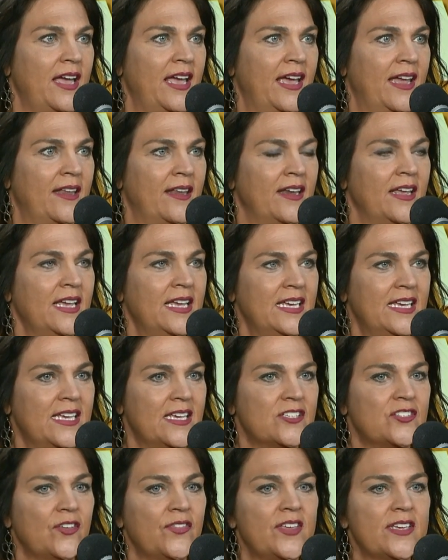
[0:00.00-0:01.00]
And
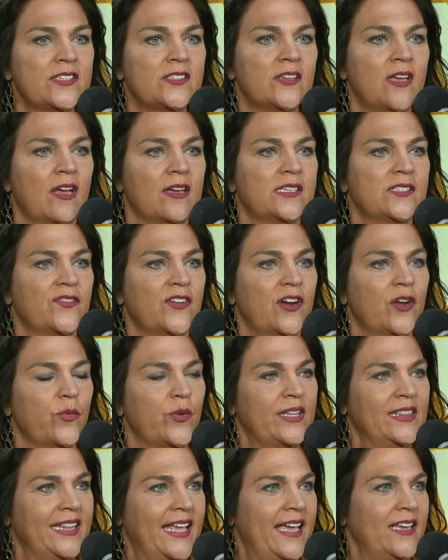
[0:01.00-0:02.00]
so this song is
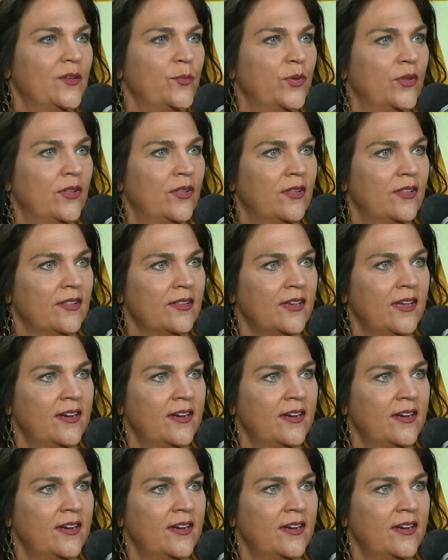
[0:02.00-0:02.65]
very relatable.